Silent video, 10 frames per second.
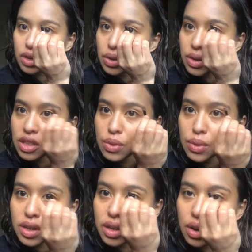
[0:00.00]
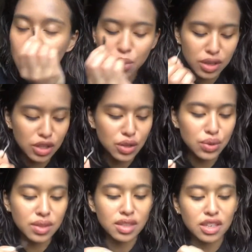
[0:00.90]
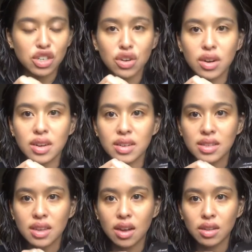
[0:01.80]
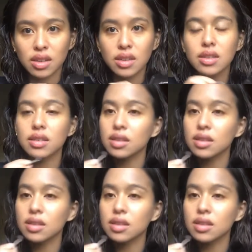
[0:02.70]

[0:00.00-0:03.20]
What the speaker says: I do is you want to always use the darkest color.